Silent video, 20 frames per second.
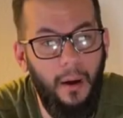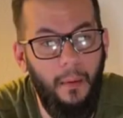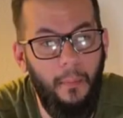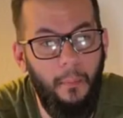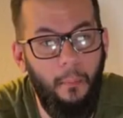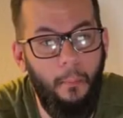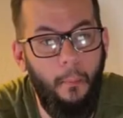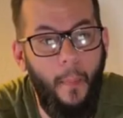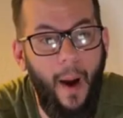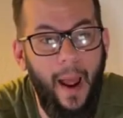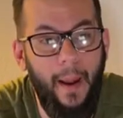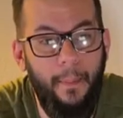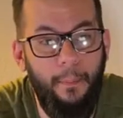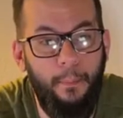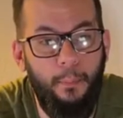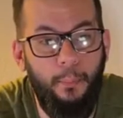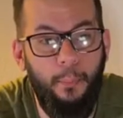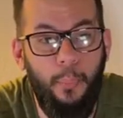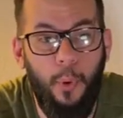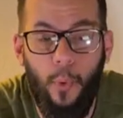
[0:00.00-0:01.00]
My
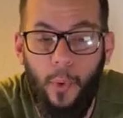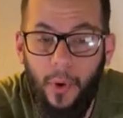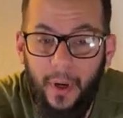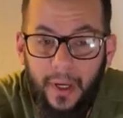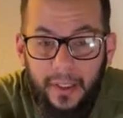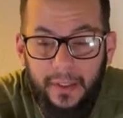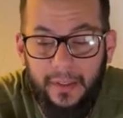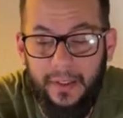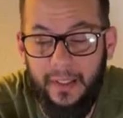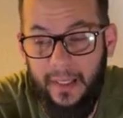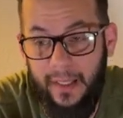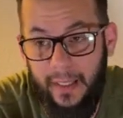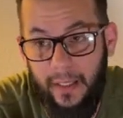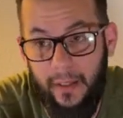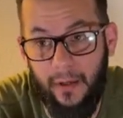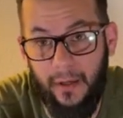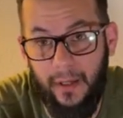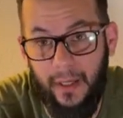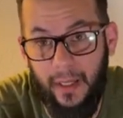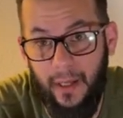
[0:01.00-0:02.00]
point
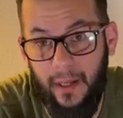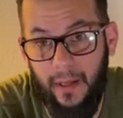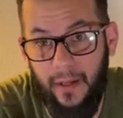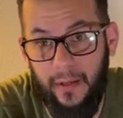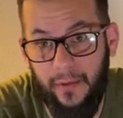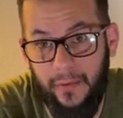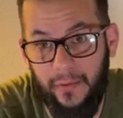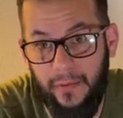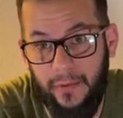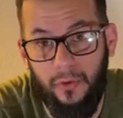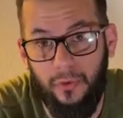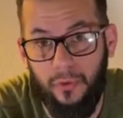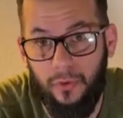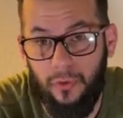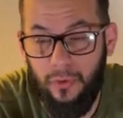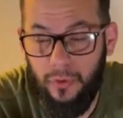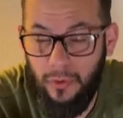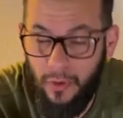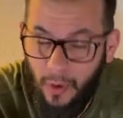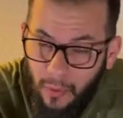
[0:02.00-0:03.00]
here is
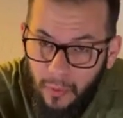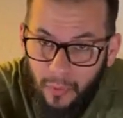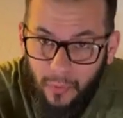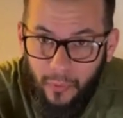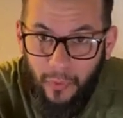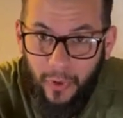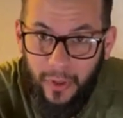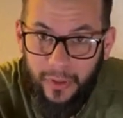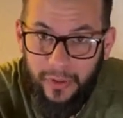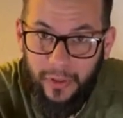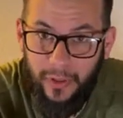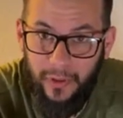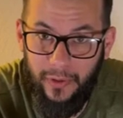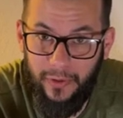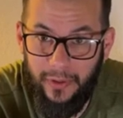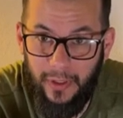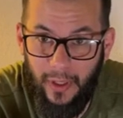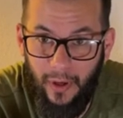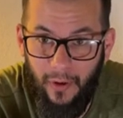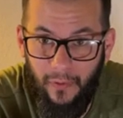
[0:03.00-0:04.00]
don't risk
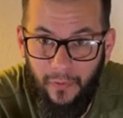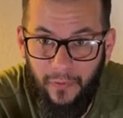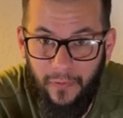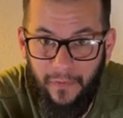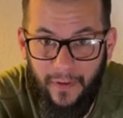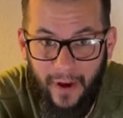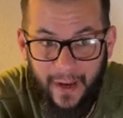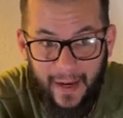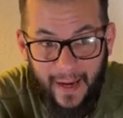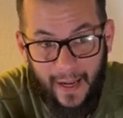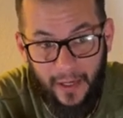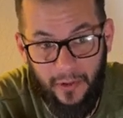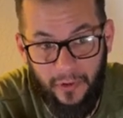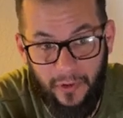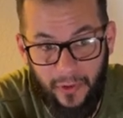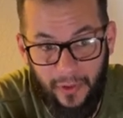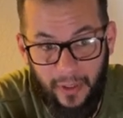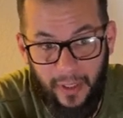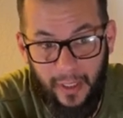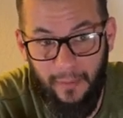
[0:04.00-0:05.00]
yourself
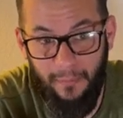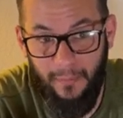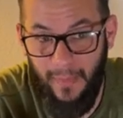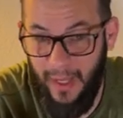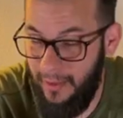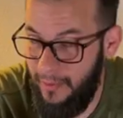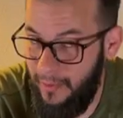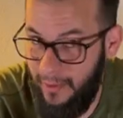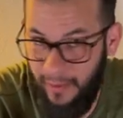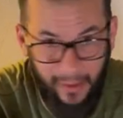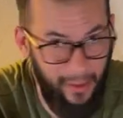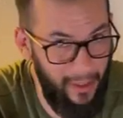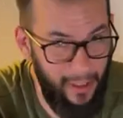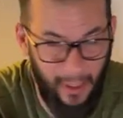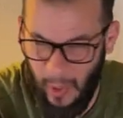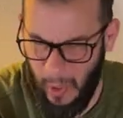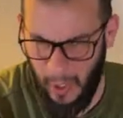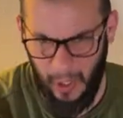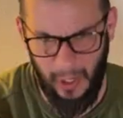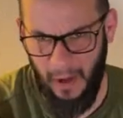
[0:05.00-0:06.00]
financially, mentally,
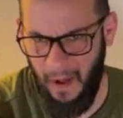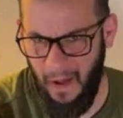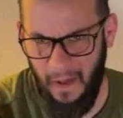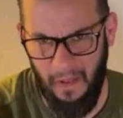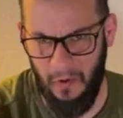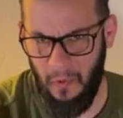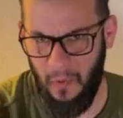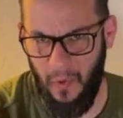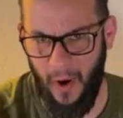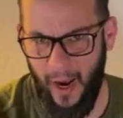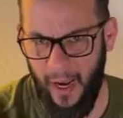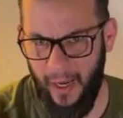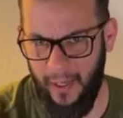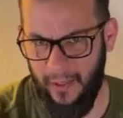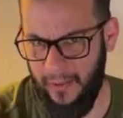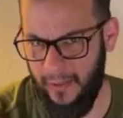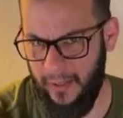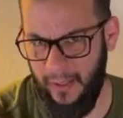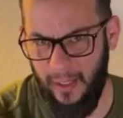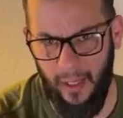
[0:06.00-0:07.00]
or
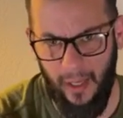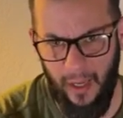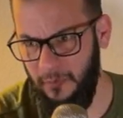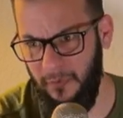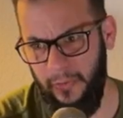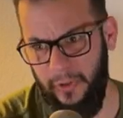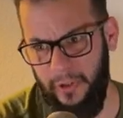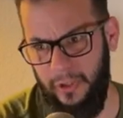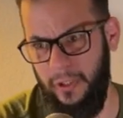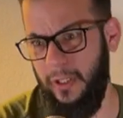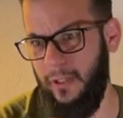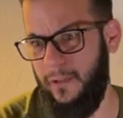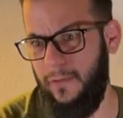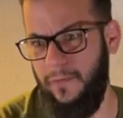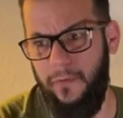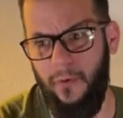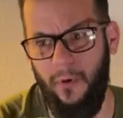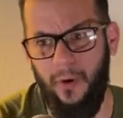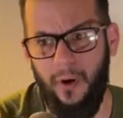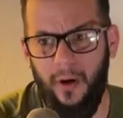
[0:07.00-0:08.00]
otherwise just
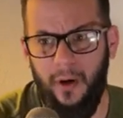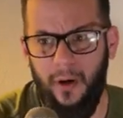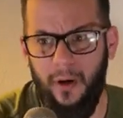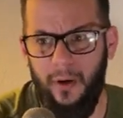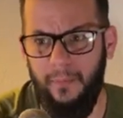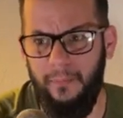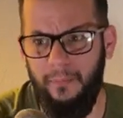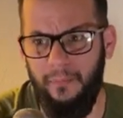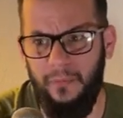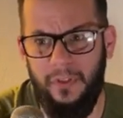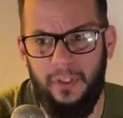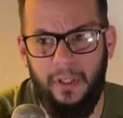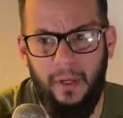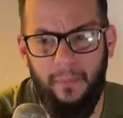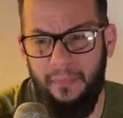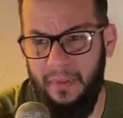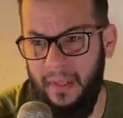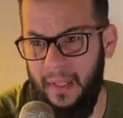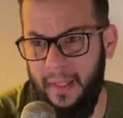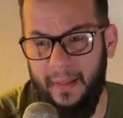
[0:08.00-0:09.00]
for
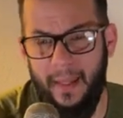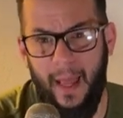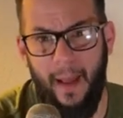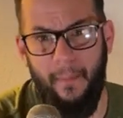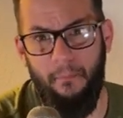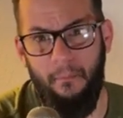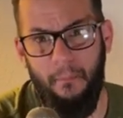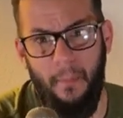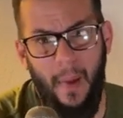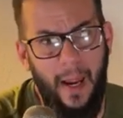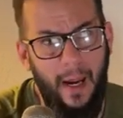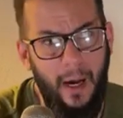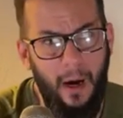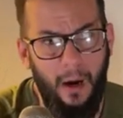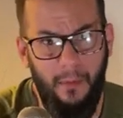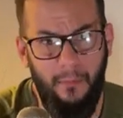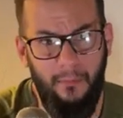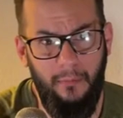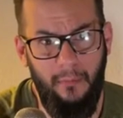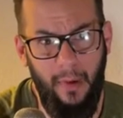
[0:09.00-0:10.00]
something that may
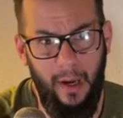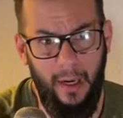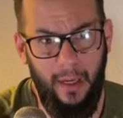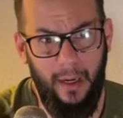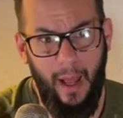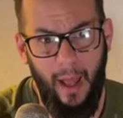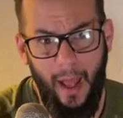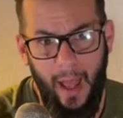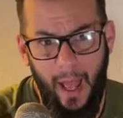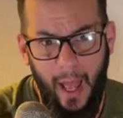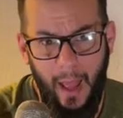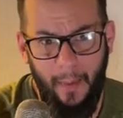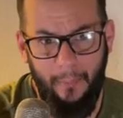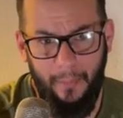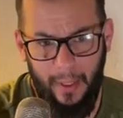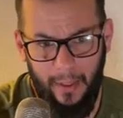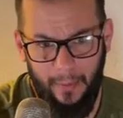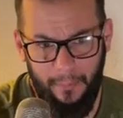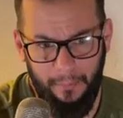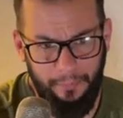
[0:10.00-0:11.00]
or may not
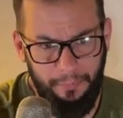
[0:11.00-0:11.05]
happen.